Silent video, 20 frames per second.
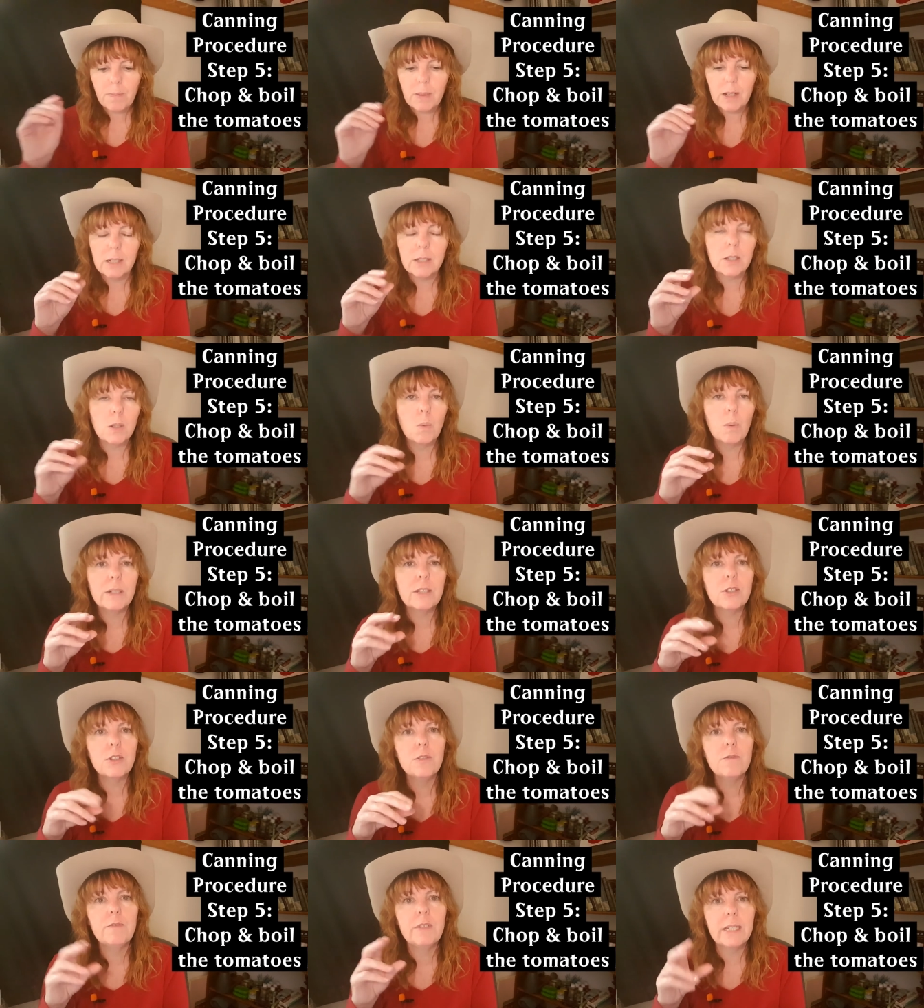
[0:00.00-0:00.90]
So
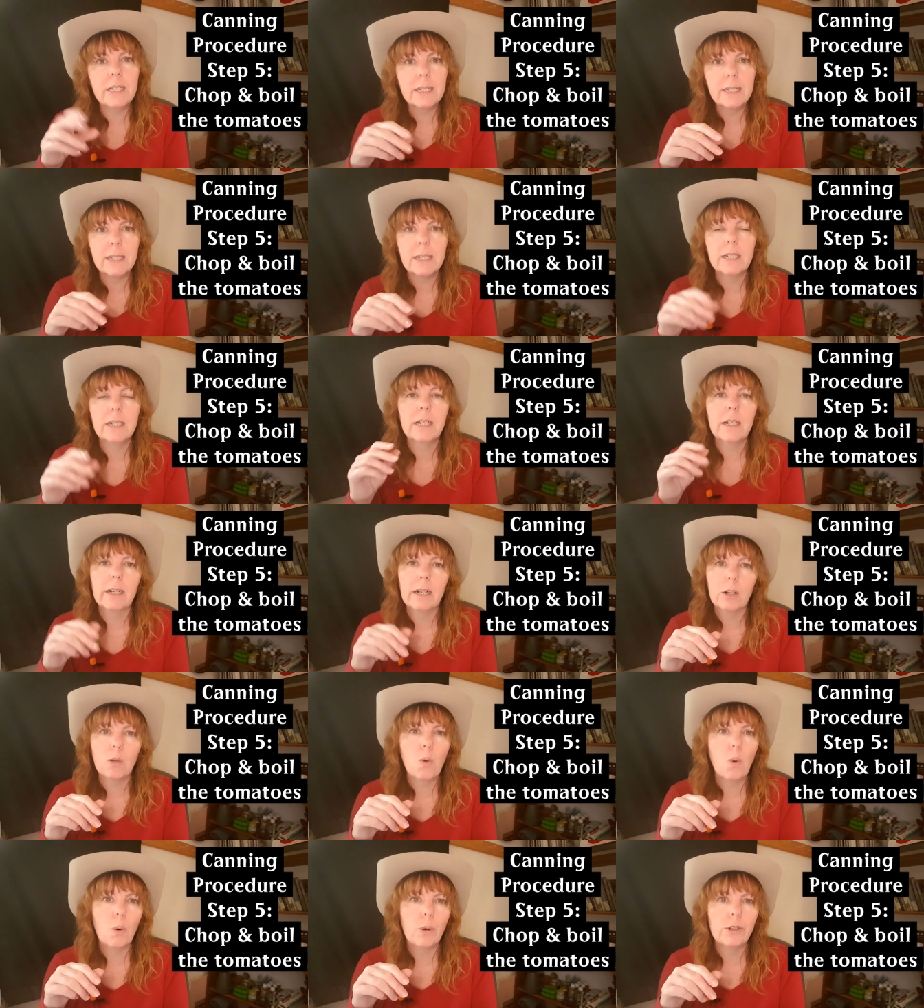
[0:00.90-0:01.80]
once you've de-seeded
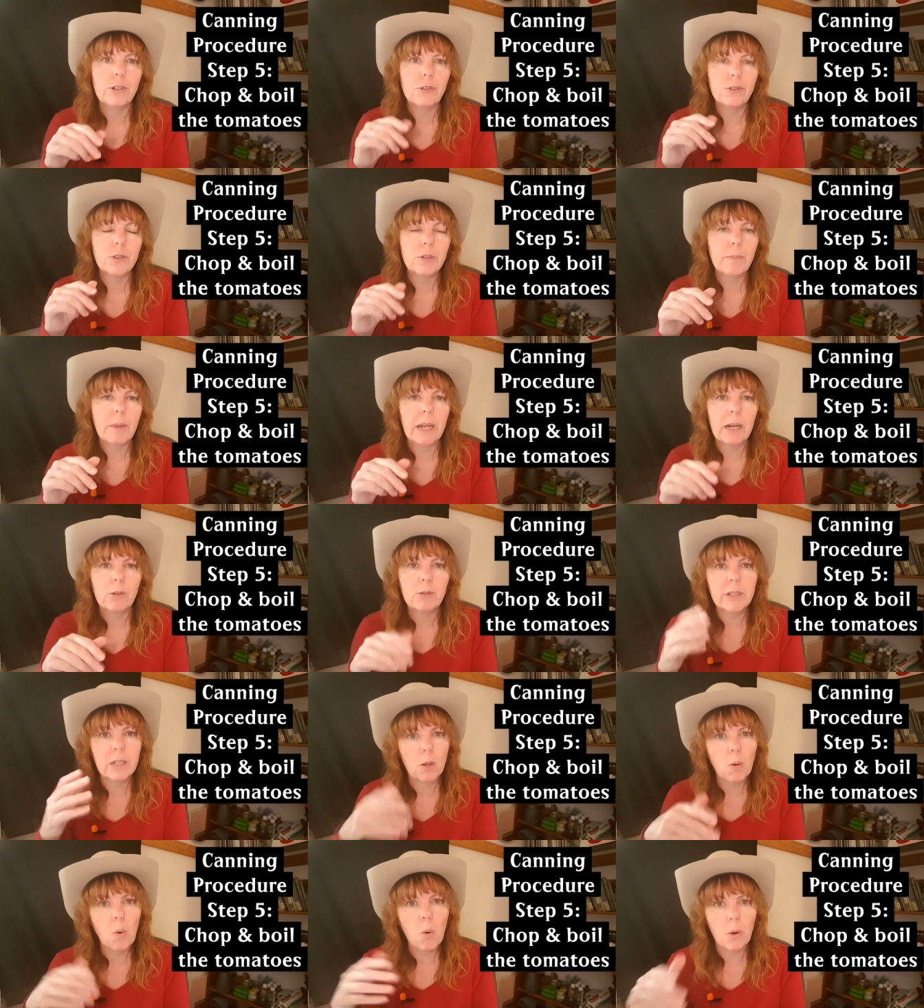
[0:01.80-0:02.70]
and cored your
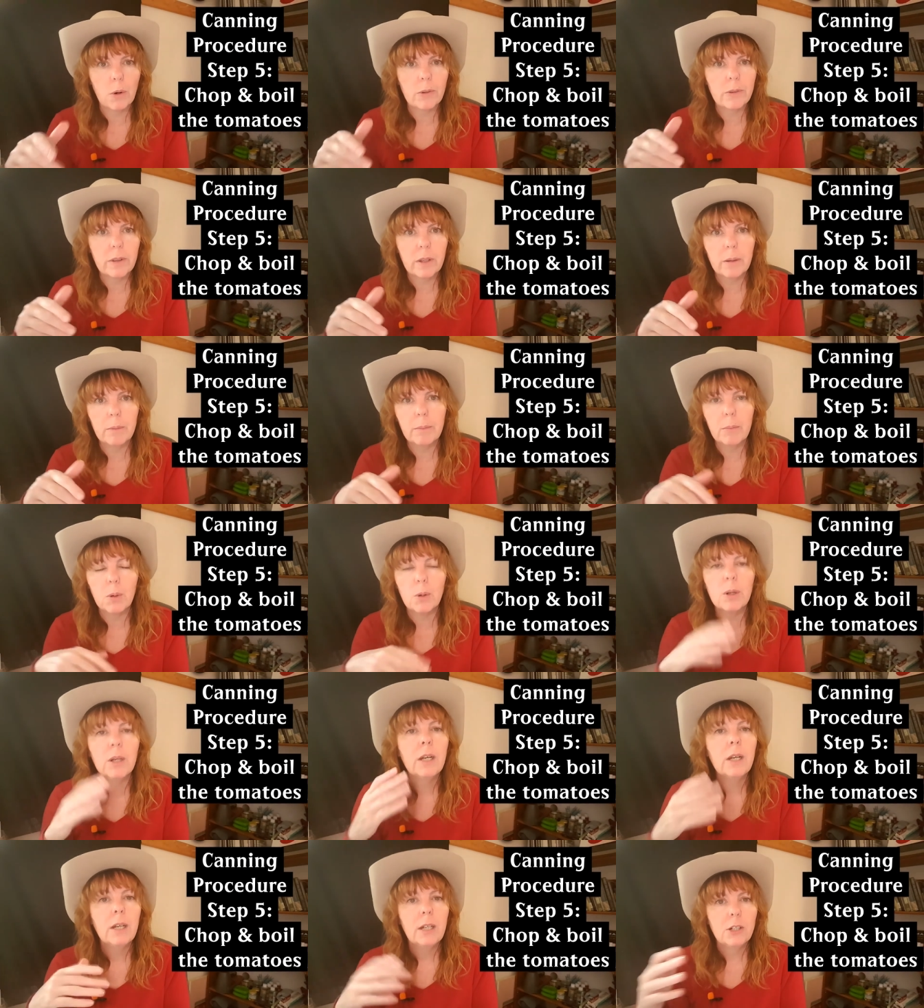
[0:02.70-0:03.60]
tomatoes and quartered them or
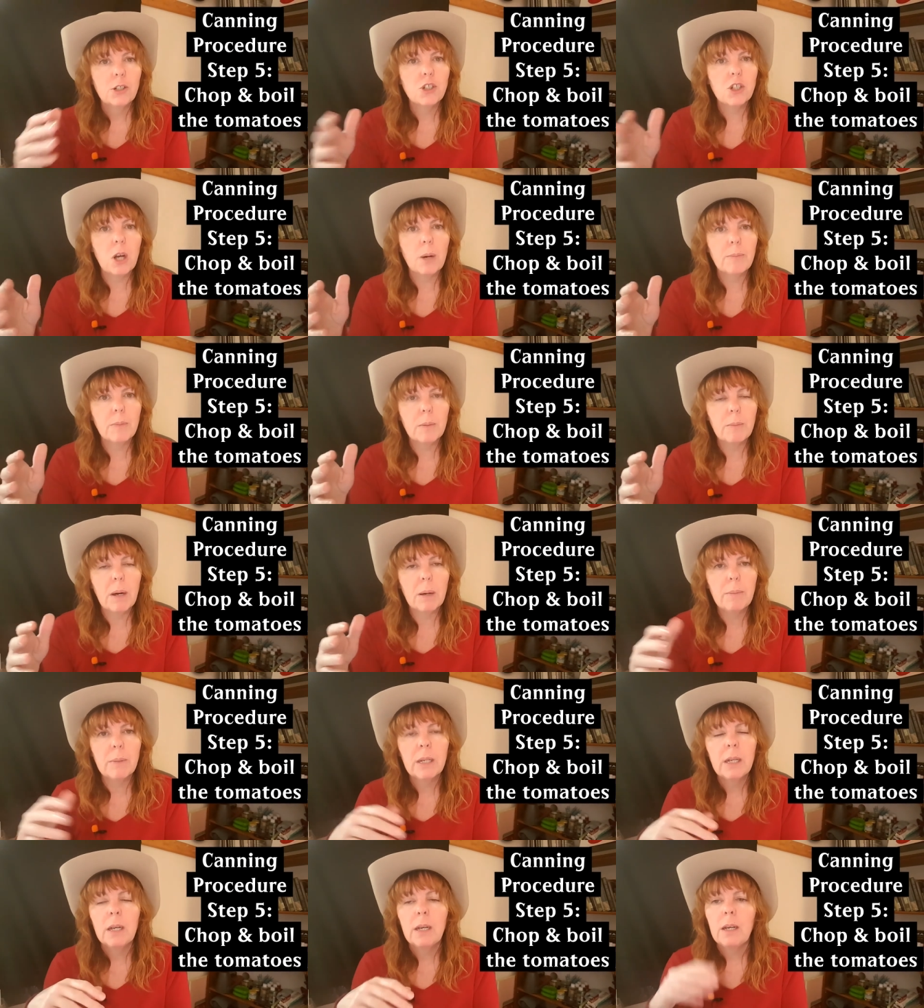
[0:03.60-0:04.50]
chopped them up,